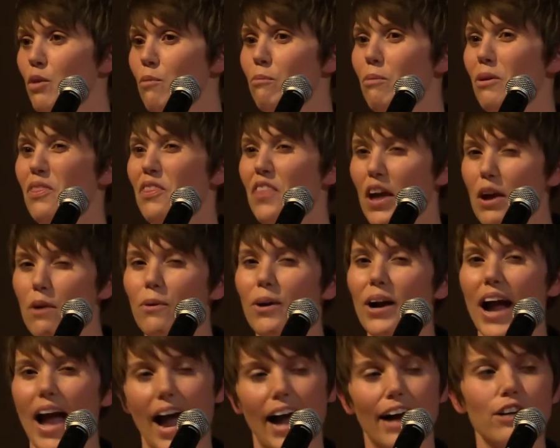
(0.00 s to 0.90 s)
but they were
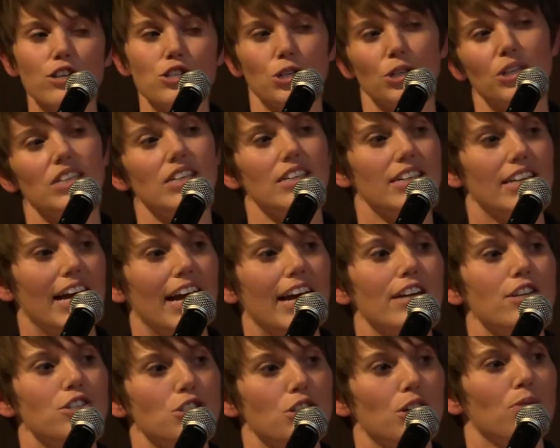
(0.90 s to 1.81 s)
actually
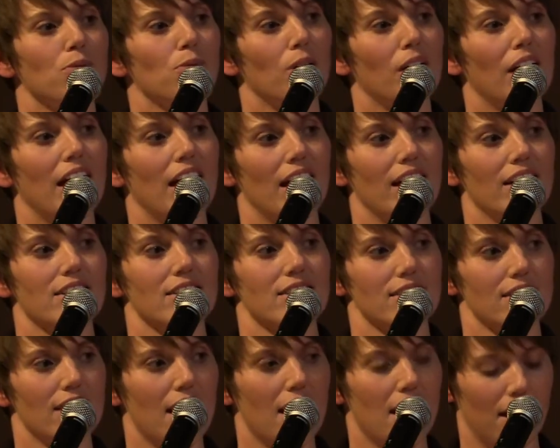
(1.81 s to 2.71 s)
engaged in what I had to
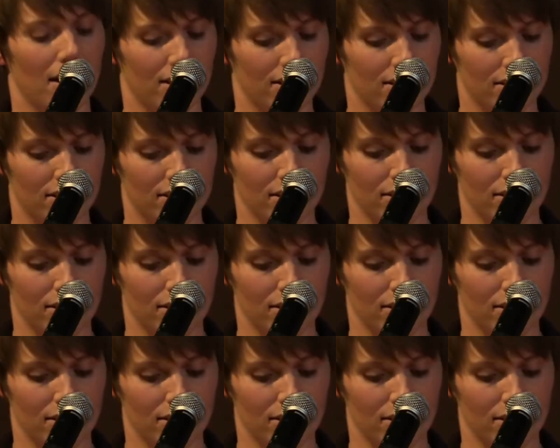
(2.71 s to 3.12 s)
say.